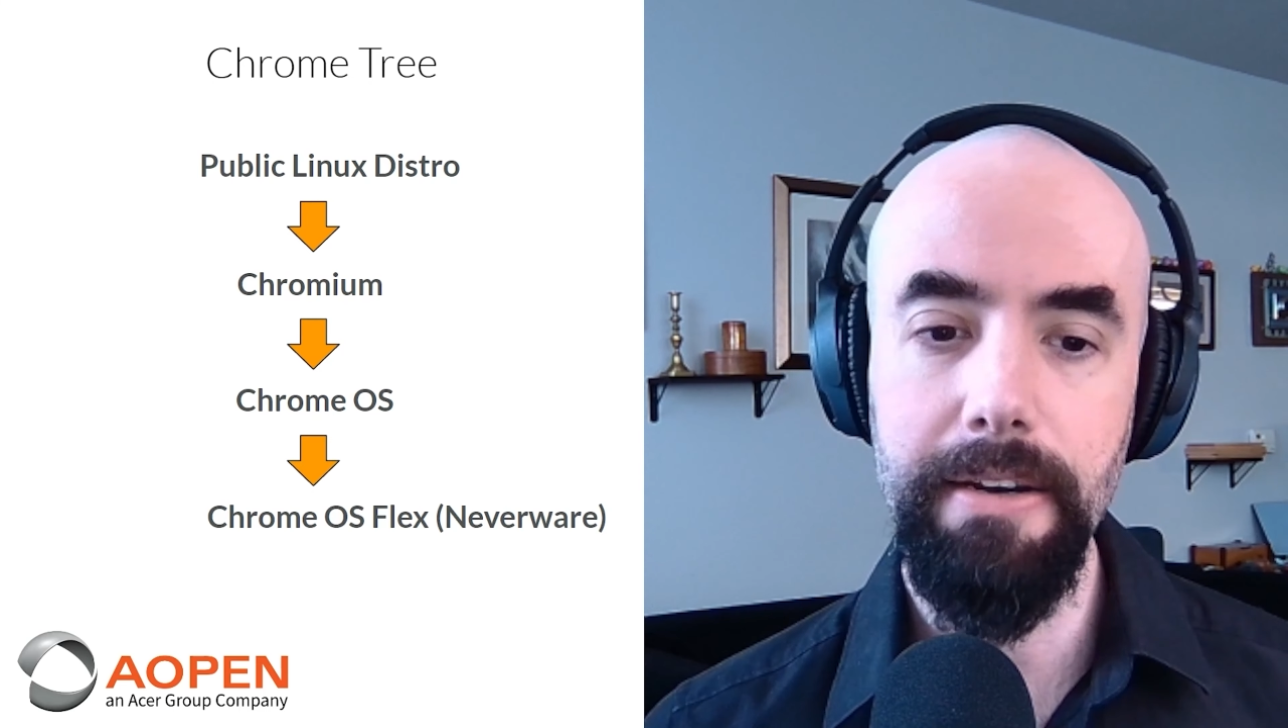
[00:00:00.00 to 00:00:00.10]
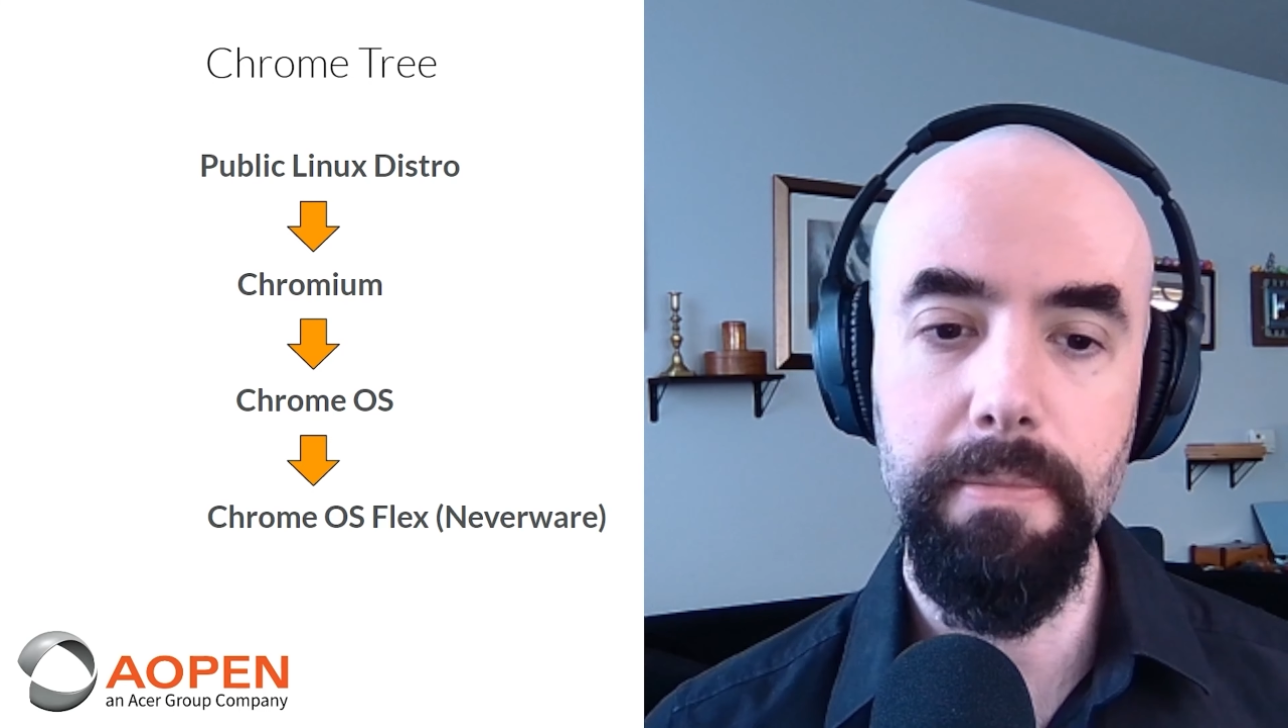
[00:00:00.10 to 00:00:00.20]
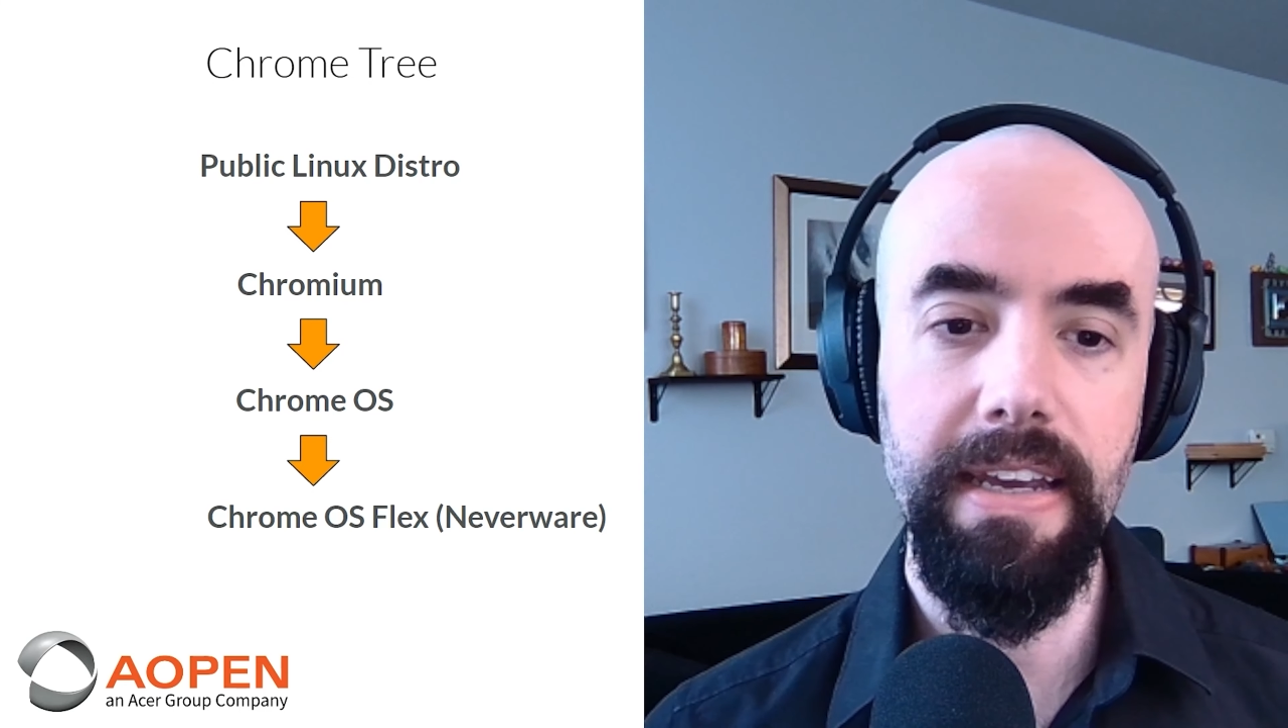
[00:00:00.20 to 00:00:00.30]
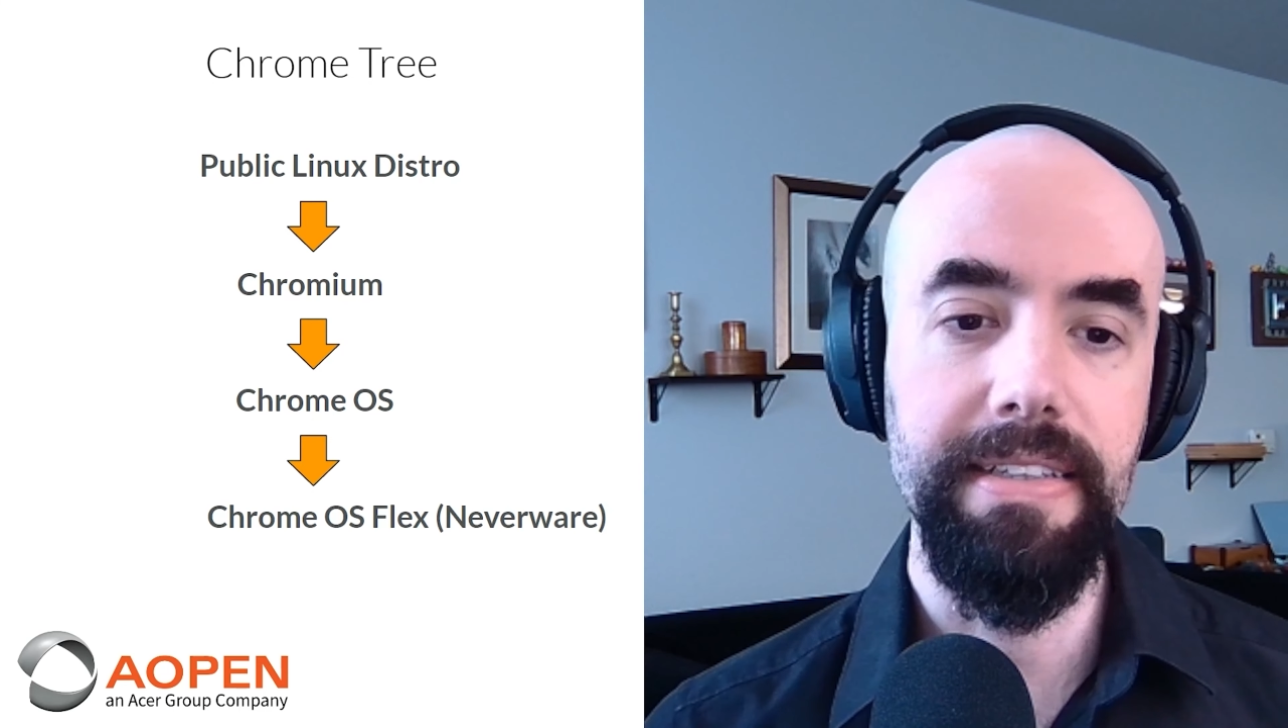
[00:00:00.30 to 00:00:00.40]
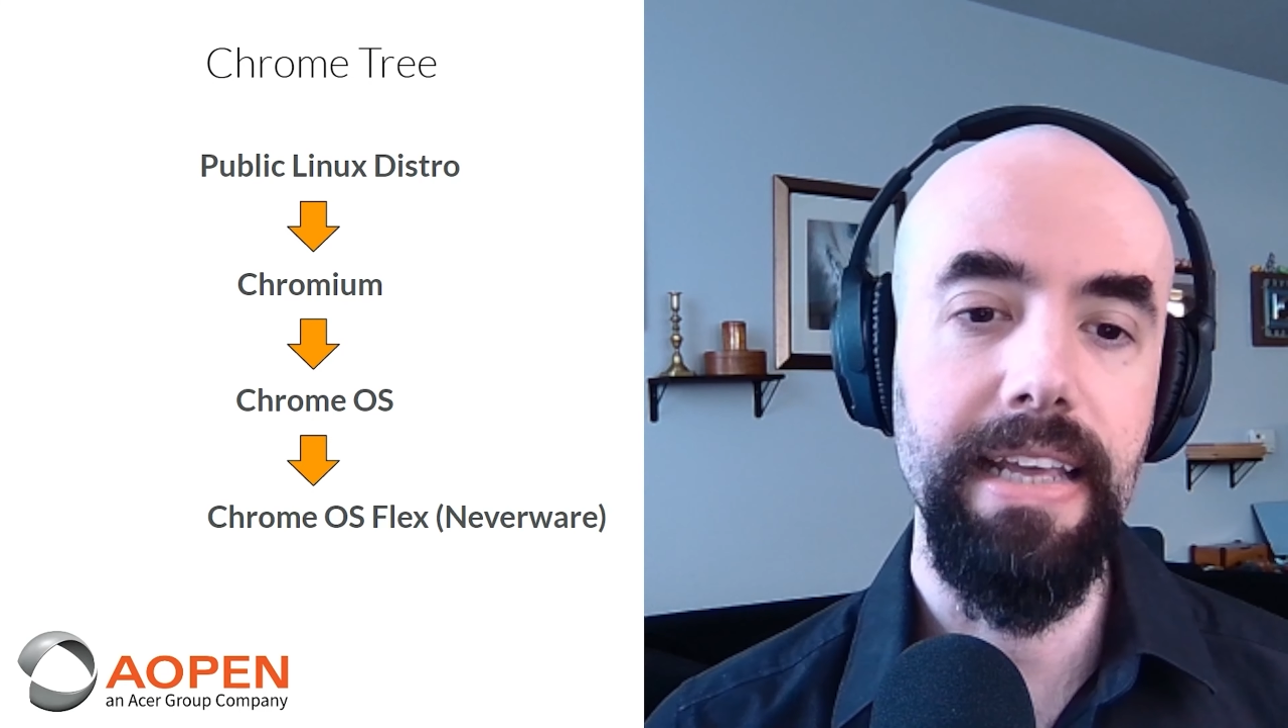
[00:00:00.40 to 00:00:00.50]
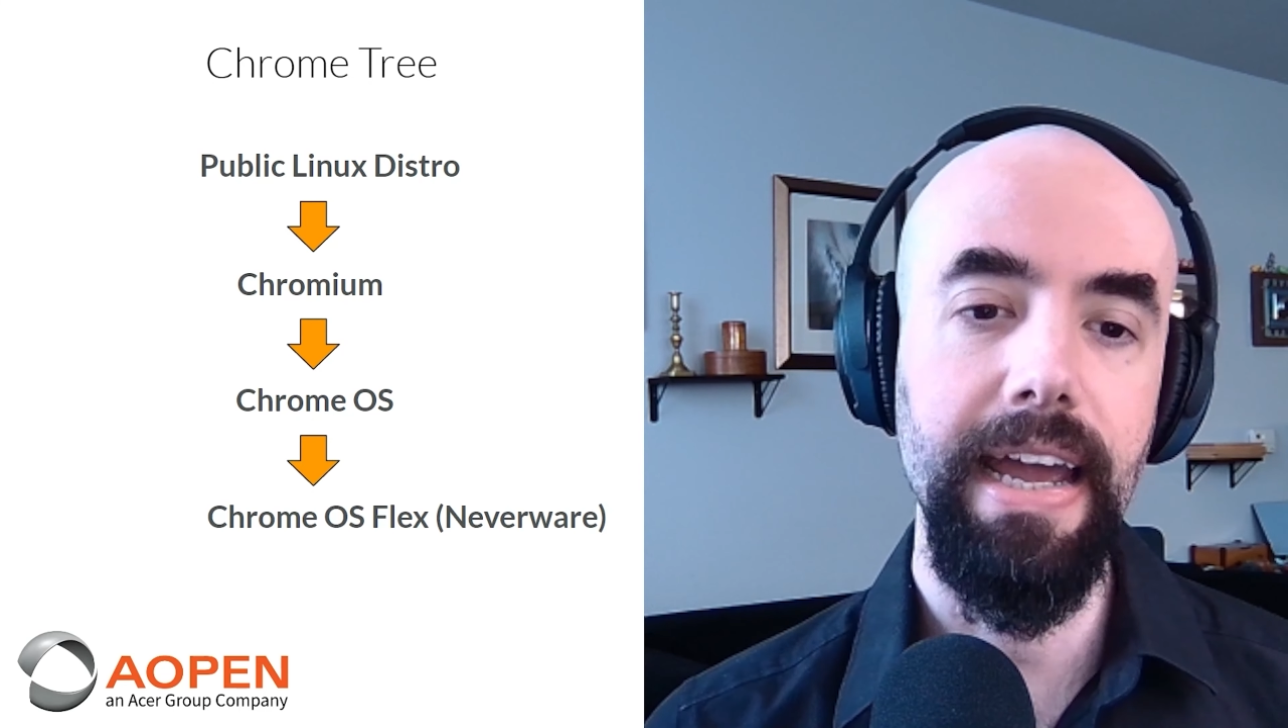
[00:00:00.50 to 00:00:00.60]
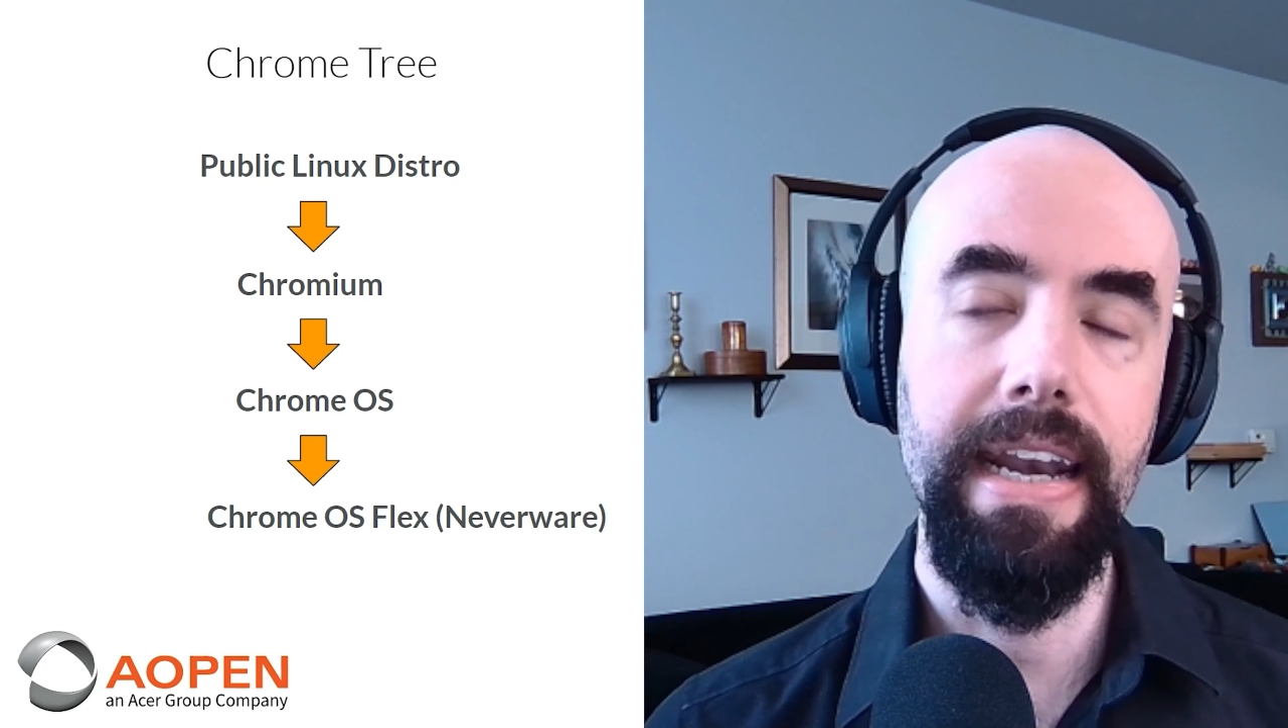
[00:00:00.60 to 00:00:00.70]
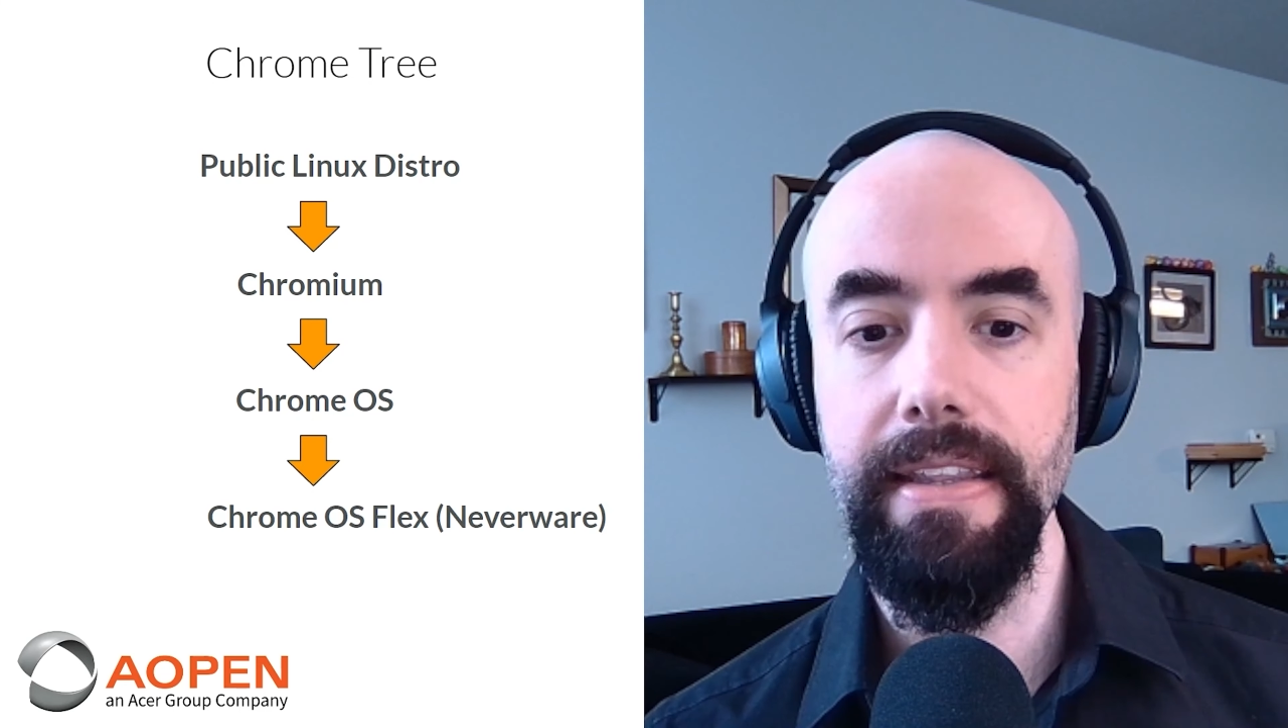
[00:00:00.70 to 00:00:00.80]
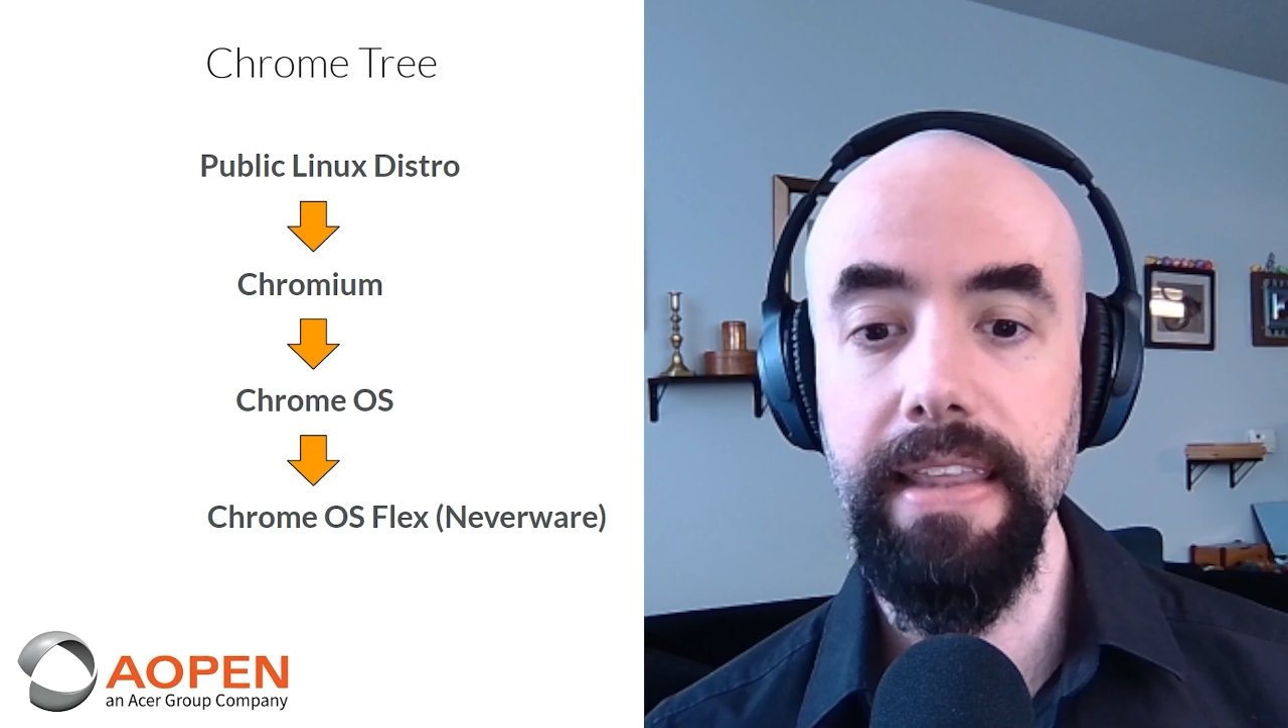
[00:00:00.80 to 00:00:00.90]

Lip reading: to me is that